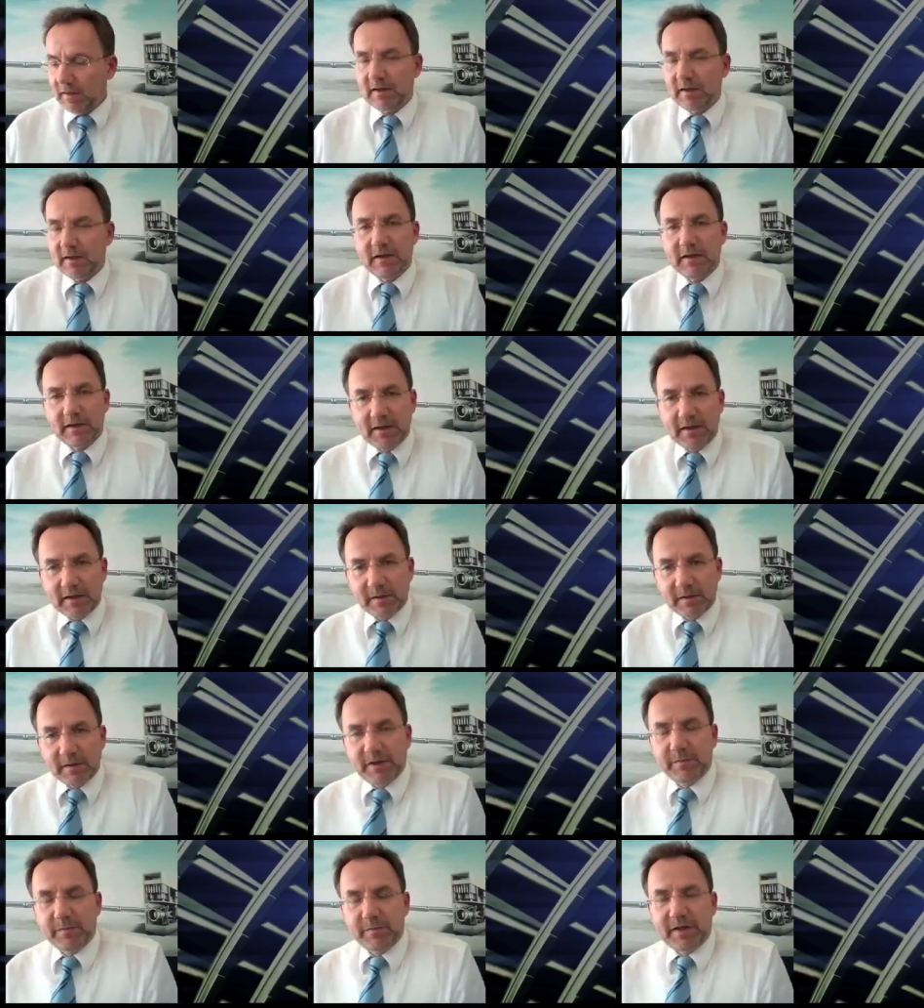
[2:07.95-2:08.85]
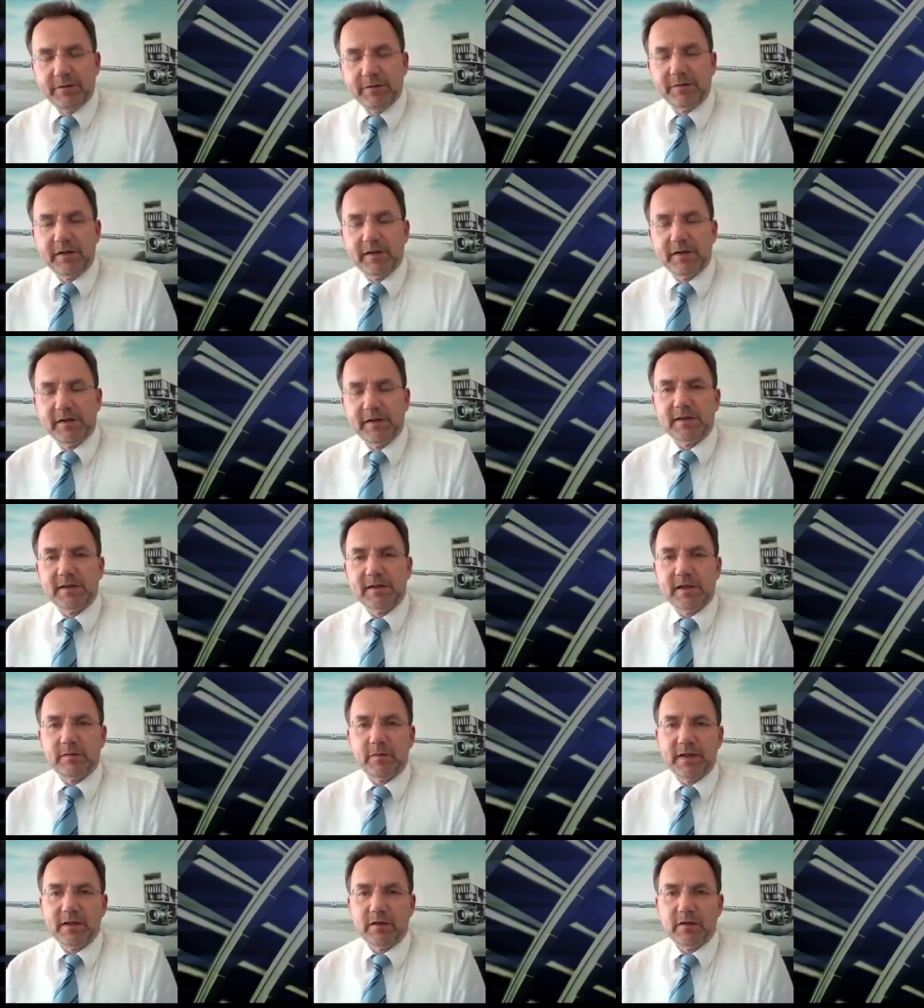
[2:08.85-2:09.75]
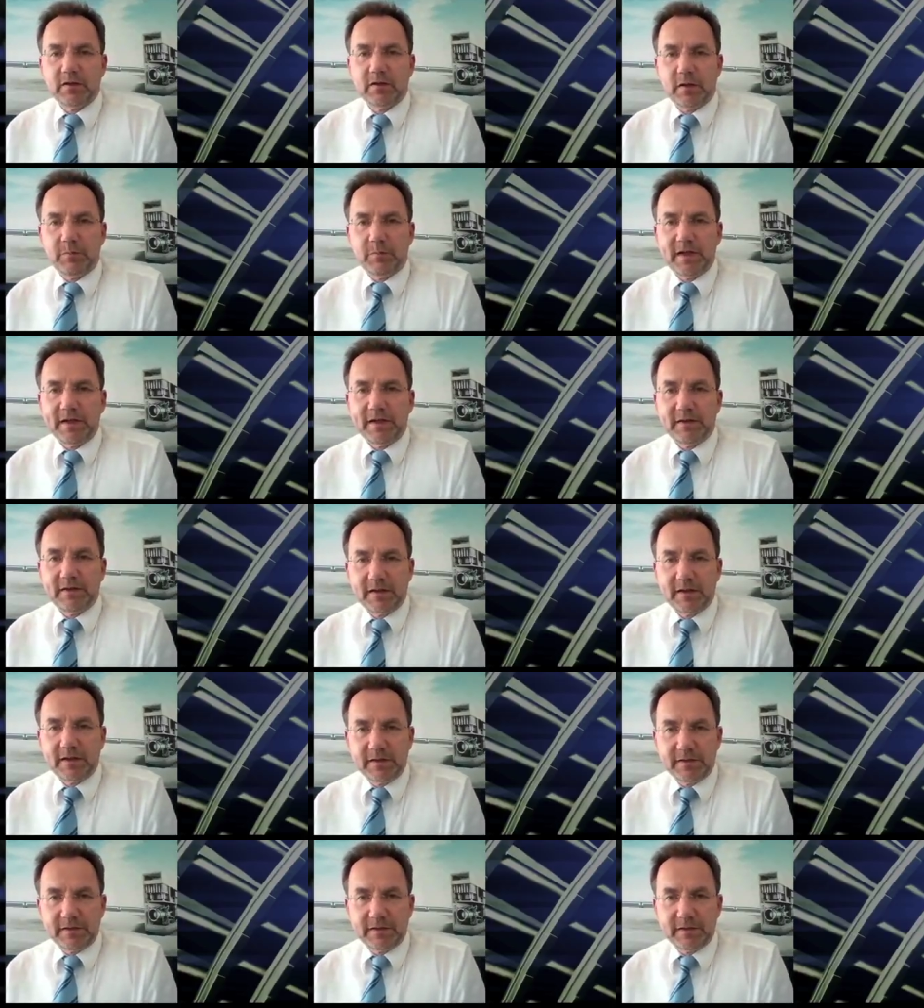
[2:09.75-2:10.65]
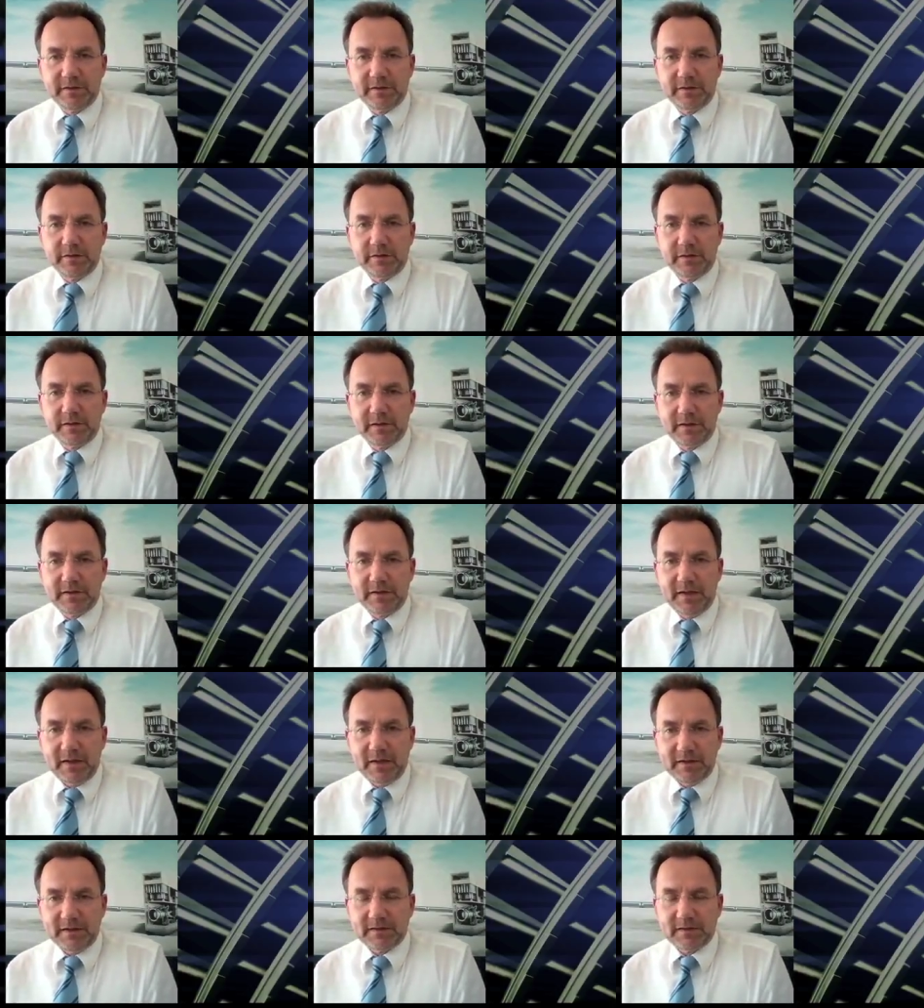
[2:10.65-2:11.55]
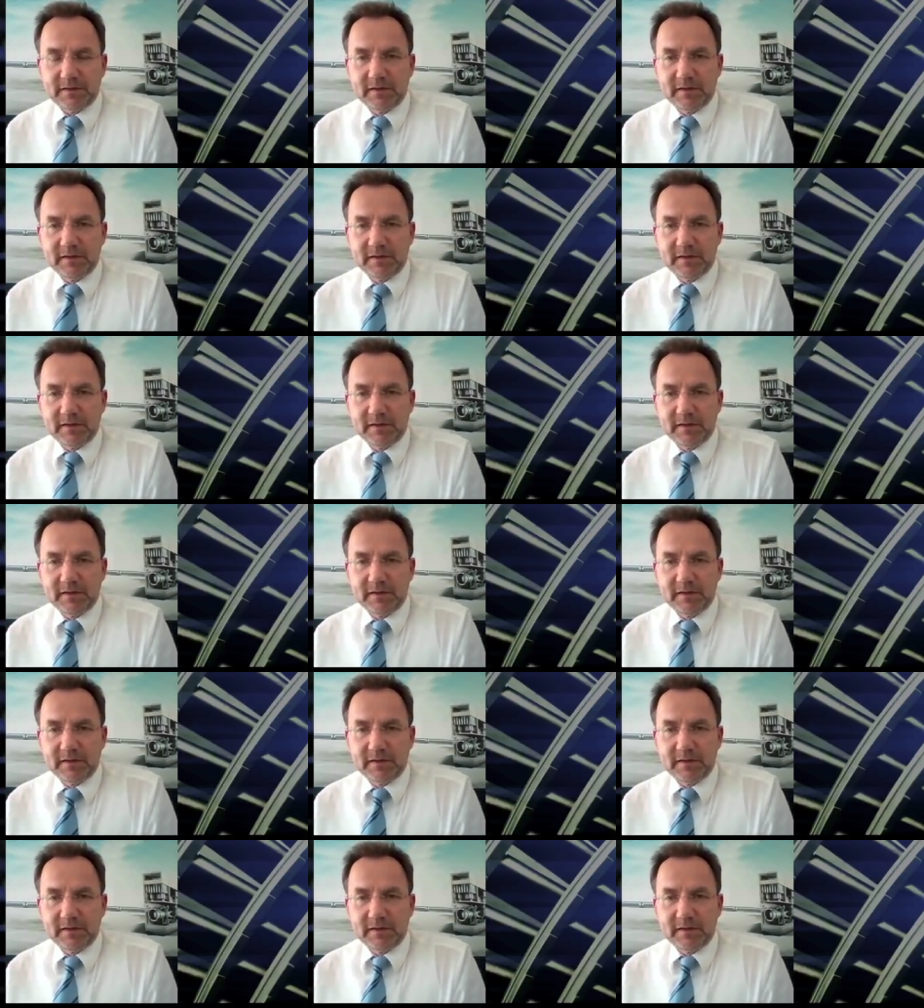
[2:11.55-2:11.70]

Another big benefit is that we can operate the engine during the test